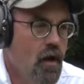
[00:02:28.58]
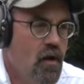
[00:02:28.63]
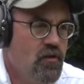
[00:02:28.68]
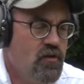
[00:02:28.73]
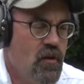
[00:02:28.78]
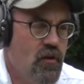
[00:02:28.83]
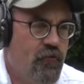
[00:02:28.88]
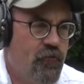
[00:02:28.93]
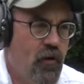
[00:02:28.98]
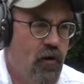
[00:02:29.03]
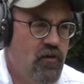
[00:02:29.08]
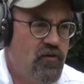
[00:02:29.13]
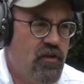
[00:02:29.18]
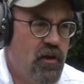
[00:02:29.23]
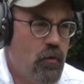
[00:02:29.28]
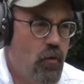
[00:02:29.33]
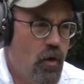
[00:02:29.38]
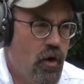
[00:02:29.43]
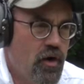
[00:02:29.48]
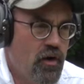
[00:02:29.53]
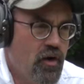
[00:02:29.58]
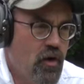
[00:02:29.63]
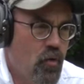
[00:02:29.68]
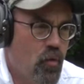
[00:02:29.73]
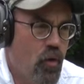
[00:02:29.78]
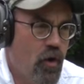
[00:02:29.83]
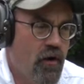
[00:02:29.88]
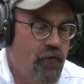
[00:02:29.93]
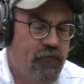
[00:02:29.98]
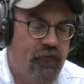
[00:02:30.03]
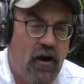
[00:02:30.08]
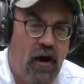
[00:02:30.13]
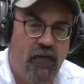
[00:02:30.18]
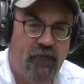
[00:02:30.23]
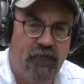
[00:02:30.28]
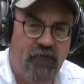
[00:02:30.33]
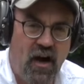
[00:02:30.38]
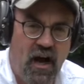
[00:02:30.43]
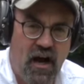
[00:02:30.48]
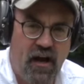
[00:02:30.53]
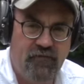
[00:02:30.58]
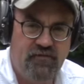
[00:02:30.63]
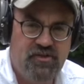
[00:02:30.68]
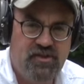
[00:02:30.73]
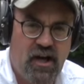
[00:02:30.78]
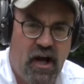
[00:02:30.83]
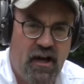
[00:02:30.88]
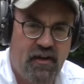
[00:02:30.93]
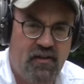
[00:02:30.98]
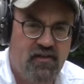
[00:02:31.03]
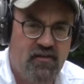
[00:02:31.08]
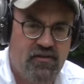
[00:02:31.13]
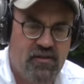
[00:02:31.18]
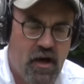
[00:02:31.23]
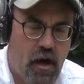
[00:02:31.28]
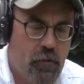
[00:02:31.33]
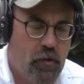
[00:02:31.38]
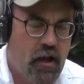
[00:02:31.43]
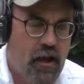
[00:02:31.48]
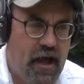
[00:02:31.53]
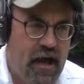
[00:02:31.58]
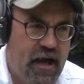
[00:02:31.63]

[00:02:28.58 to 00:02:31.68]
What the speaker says: So the first thing we're going to do, we're going to fire 5 shots, double